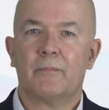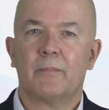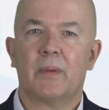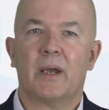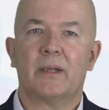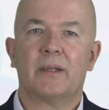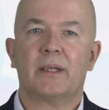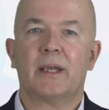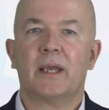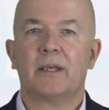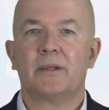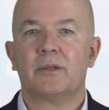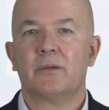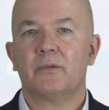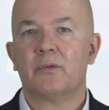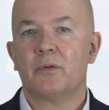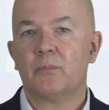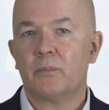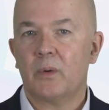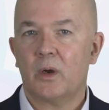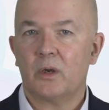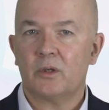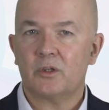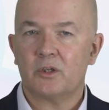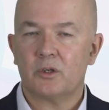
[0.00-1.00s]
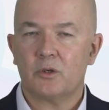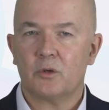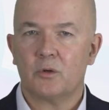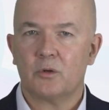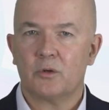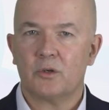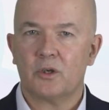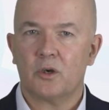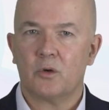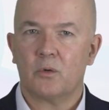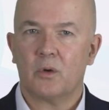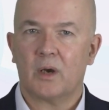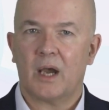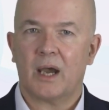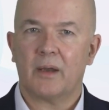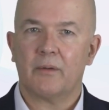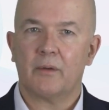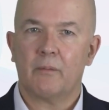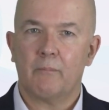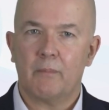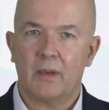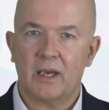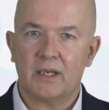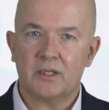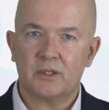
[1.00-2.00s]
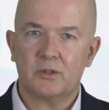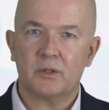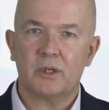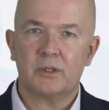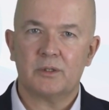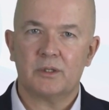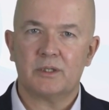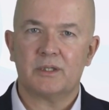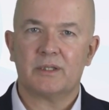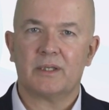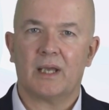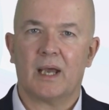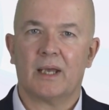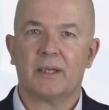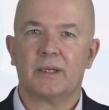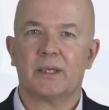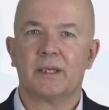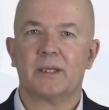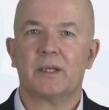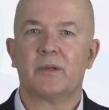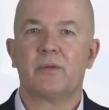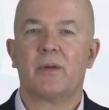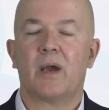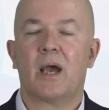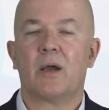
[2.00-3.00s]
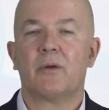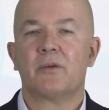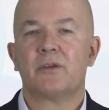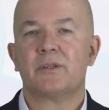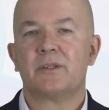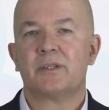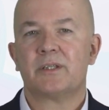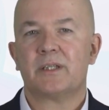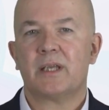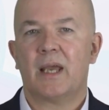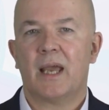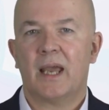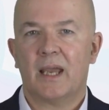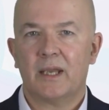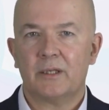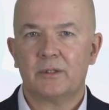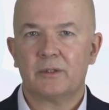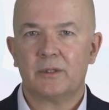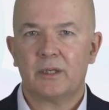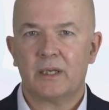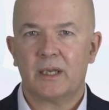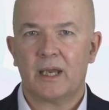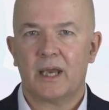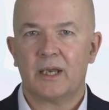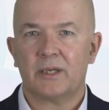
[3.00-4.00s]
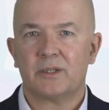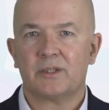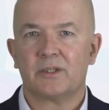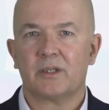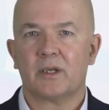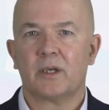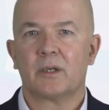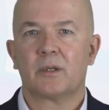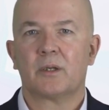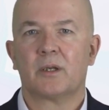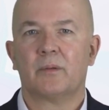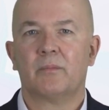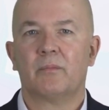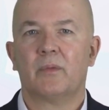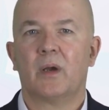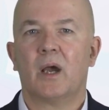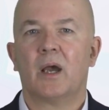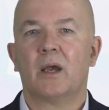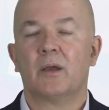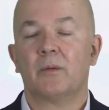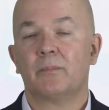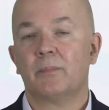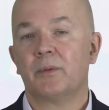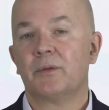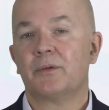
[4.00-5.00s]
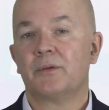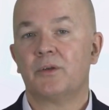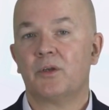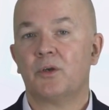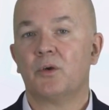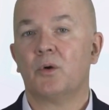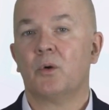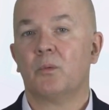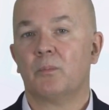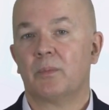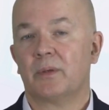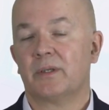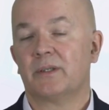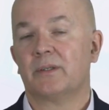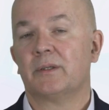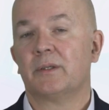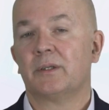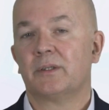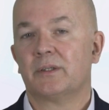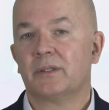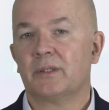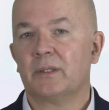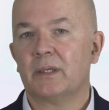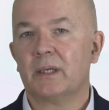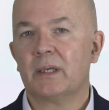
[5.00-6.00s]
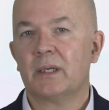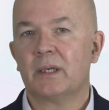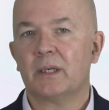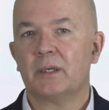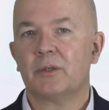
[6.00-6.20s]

By the end of the module, you will have a better understanding of how to scan the external environment to your business